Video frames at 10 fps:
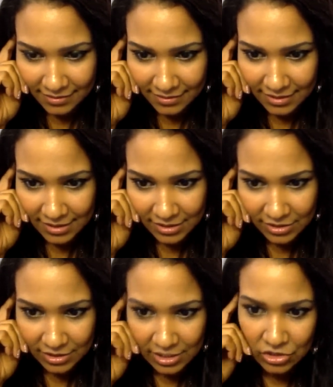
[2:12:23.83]
This is
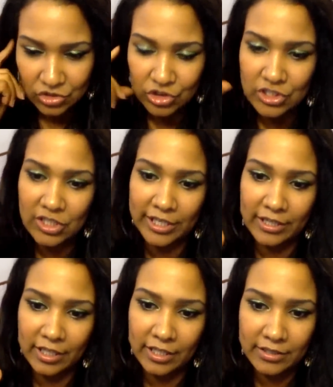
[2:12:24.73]
this is just like
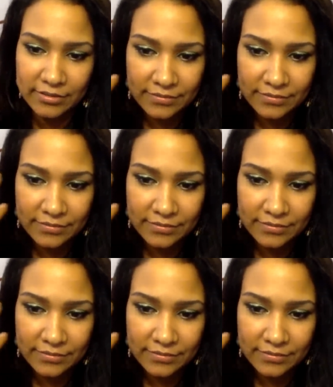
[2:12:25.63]
that.